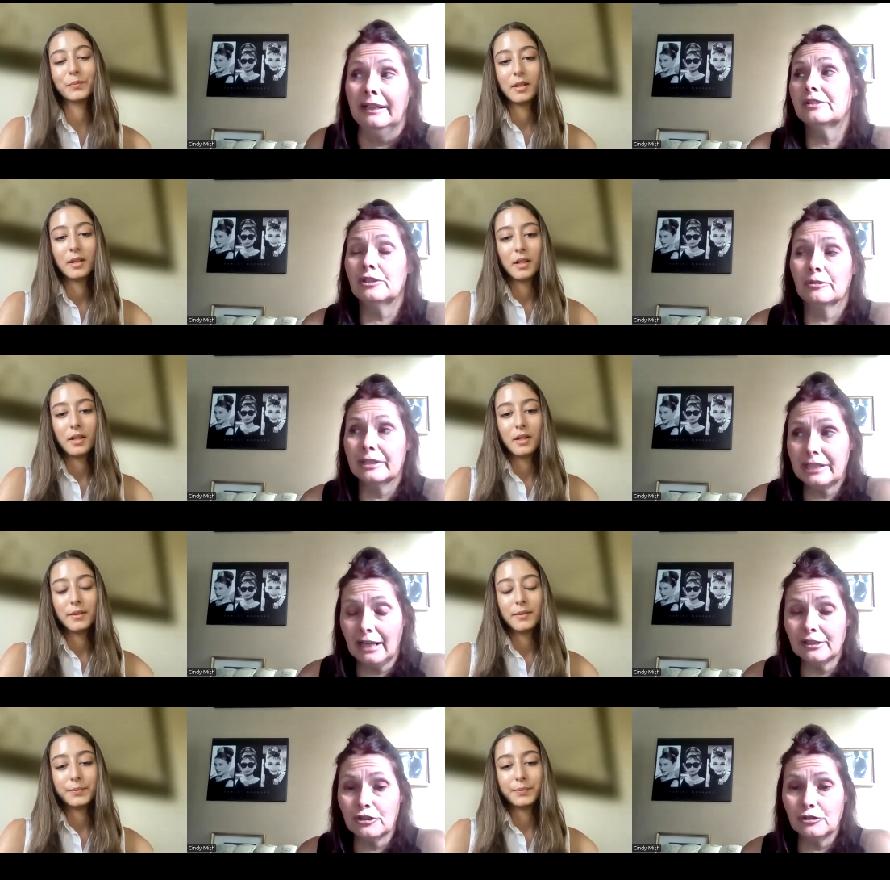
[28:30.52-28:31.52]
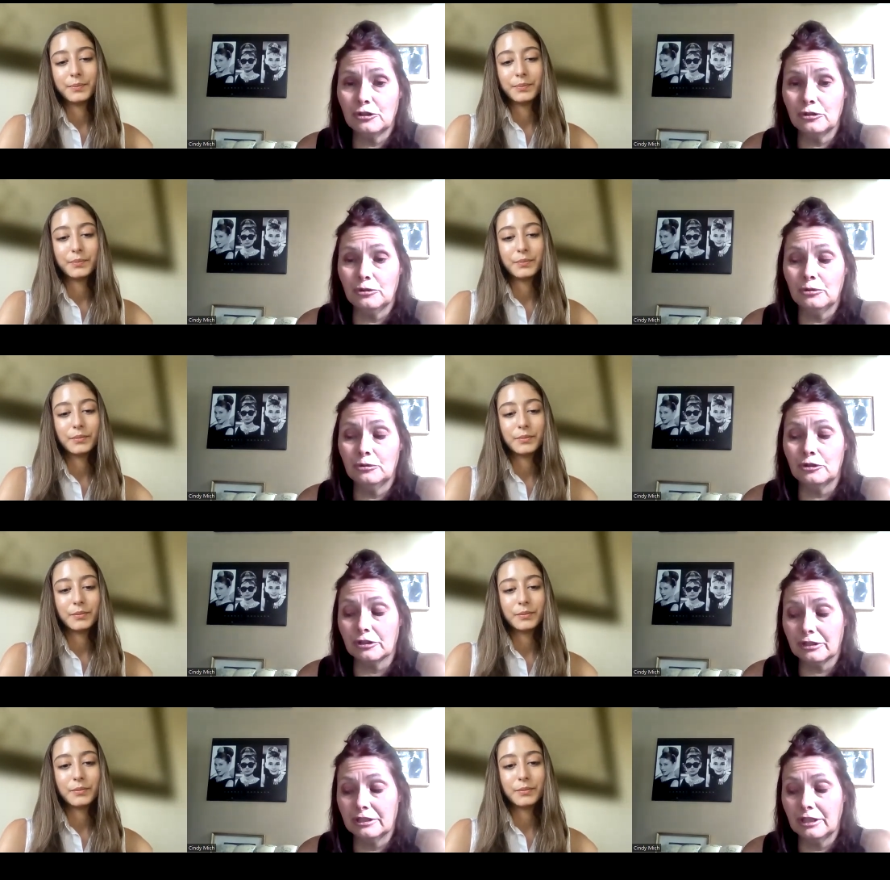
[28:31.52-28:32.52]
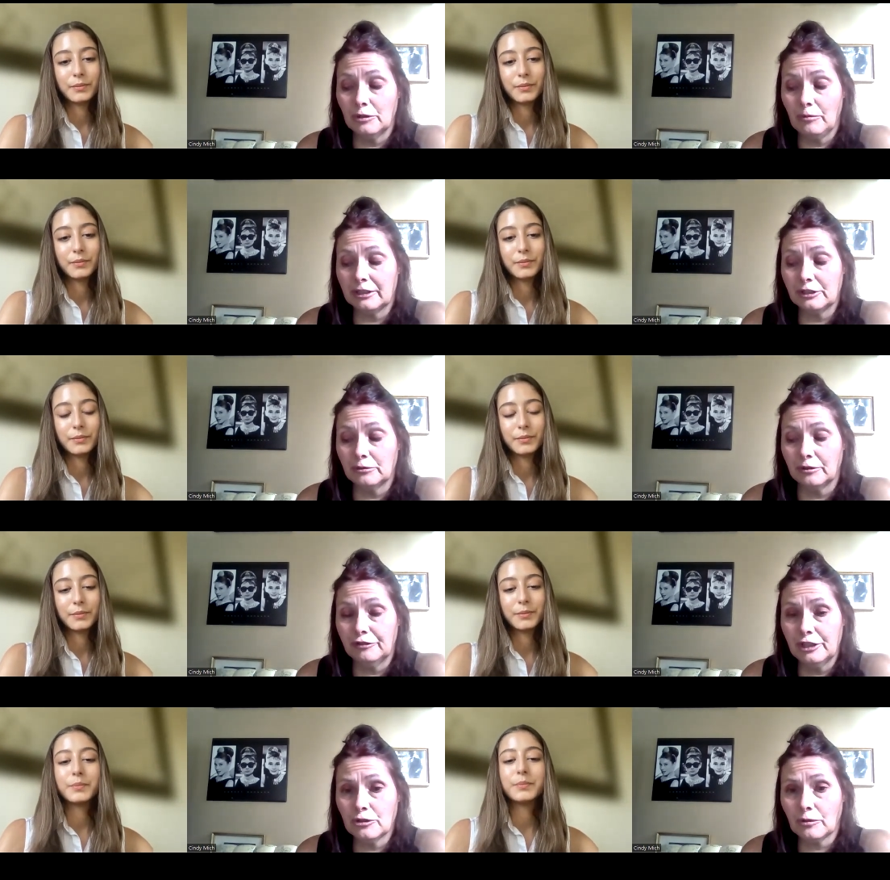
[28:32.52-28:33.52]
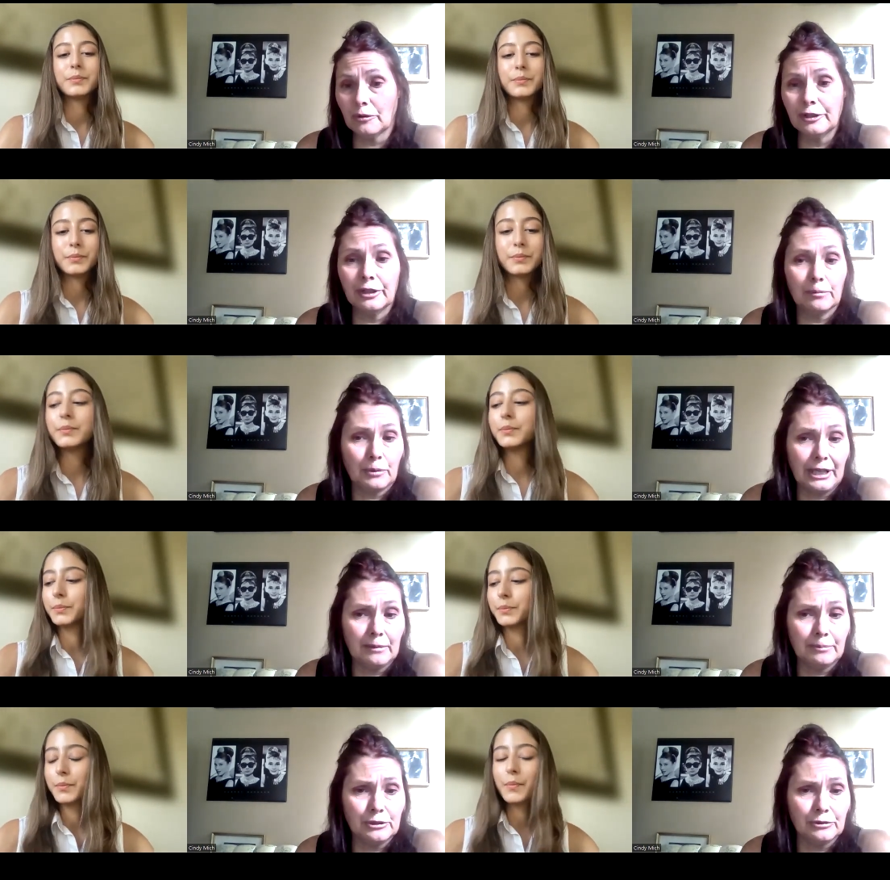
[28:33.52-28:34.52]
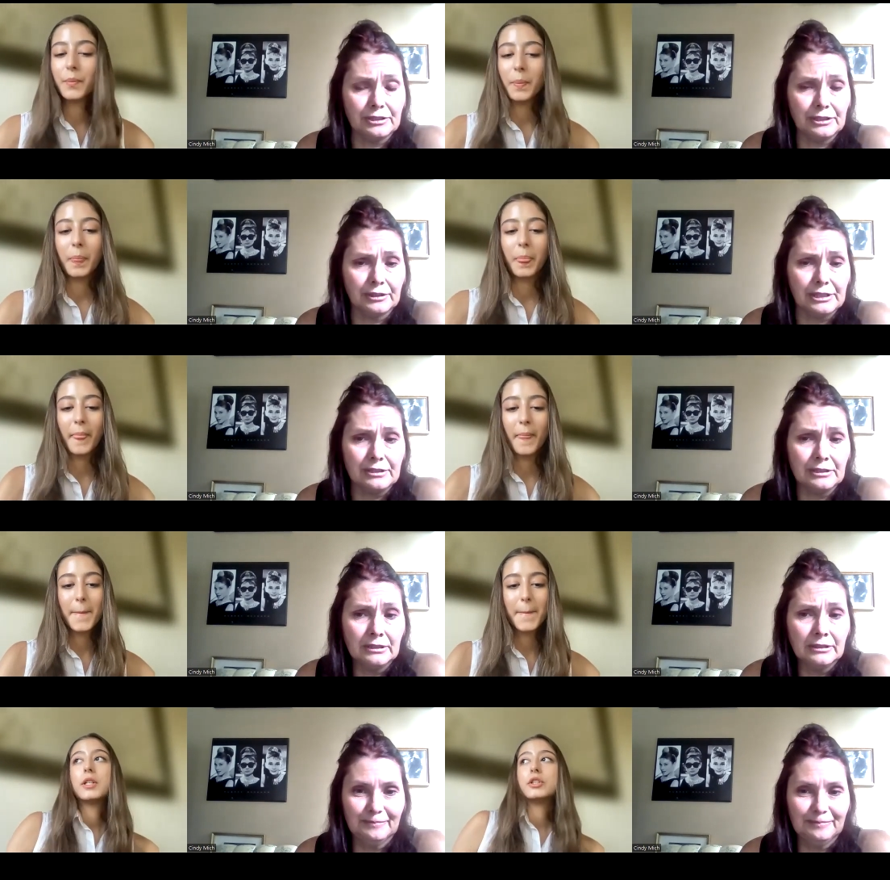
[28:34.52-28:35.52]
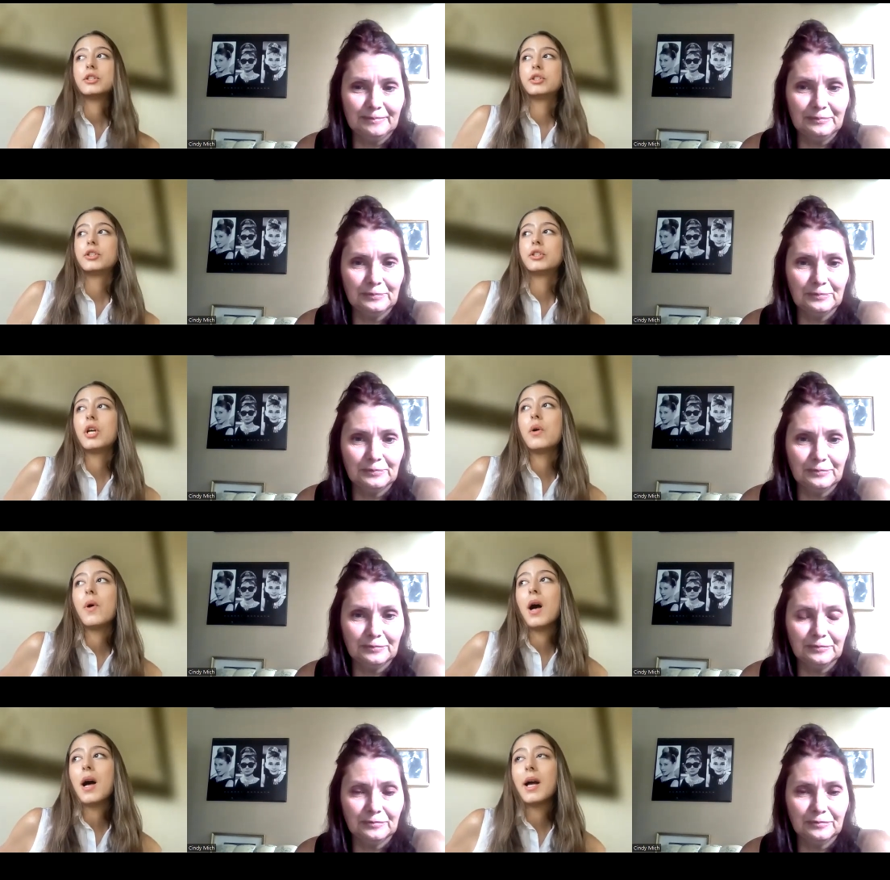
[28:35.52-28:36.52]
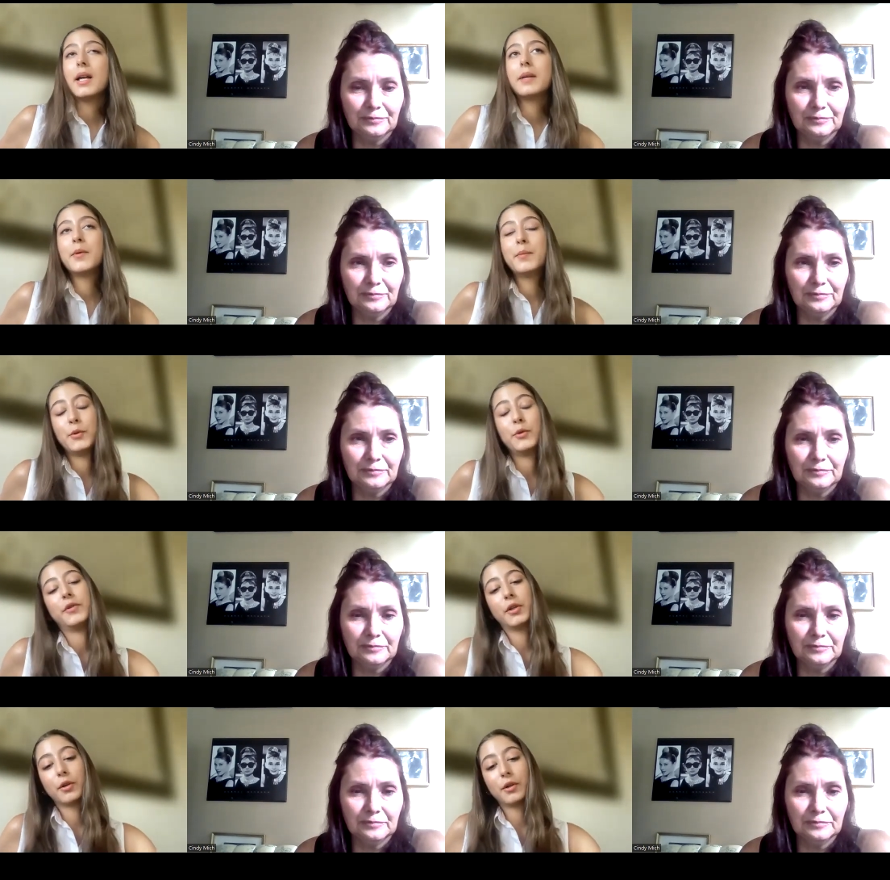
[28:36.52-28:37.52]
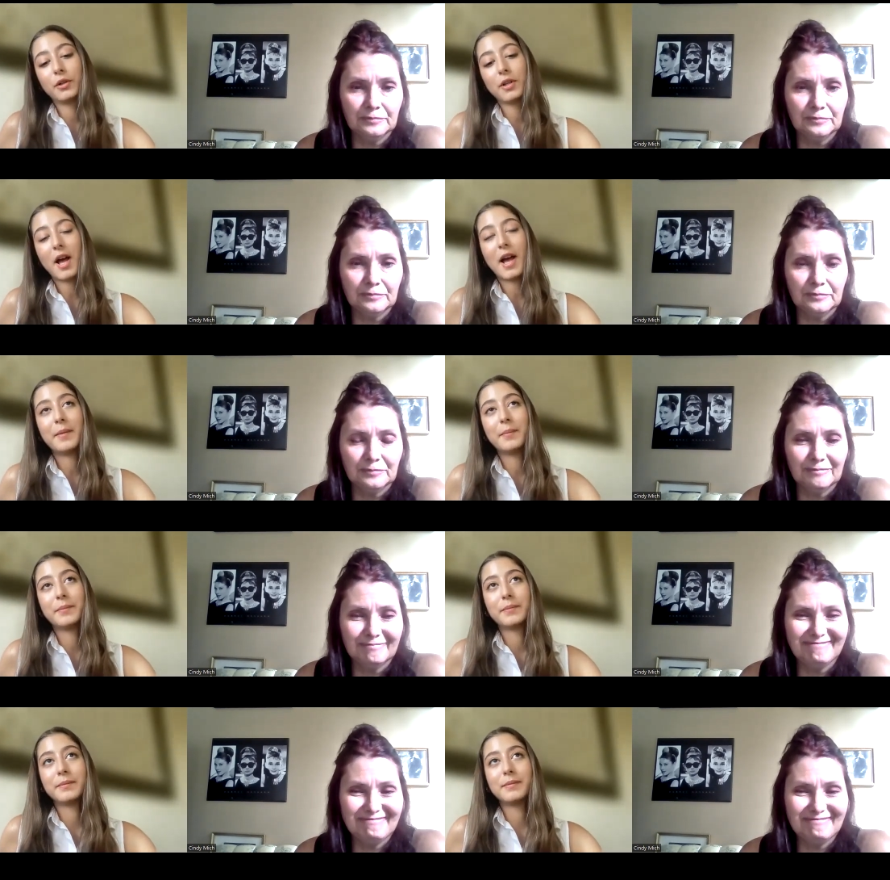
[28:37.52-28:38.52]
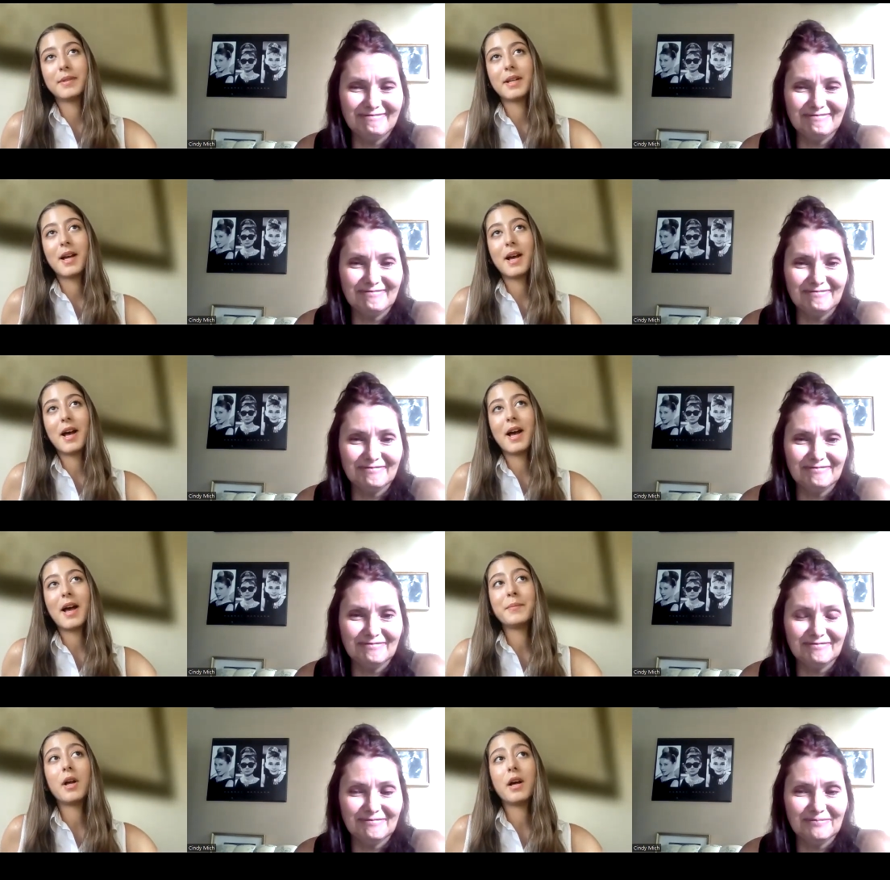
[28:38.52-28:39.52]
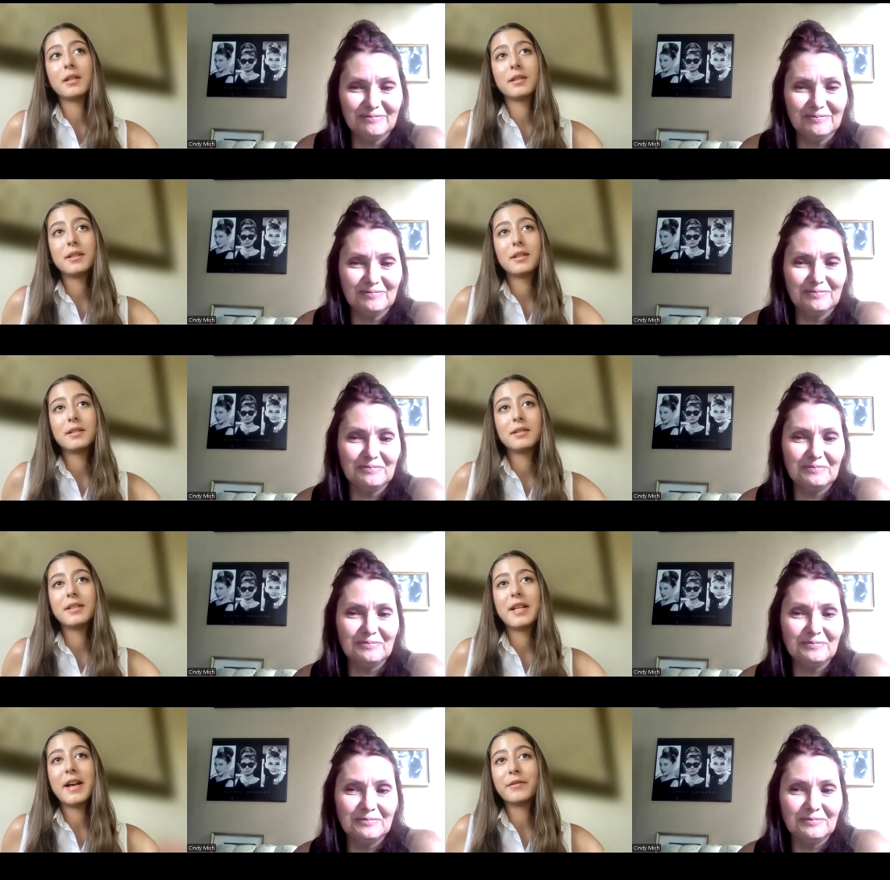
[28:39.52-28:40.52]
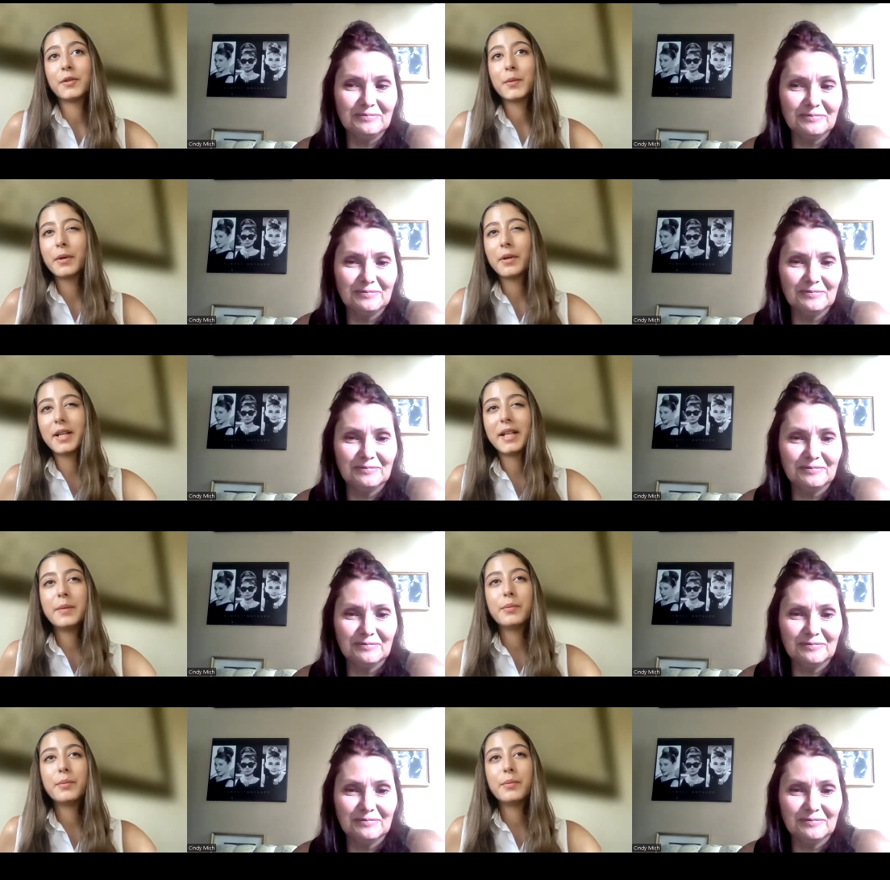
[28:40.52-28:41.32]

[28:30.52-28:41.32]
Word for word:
Speaker 1: Is it your intention to just continue on to do a feature or are you going to break it up into a series?
Speaker 2: So I am a movie girl. I'm I'm not ever burning any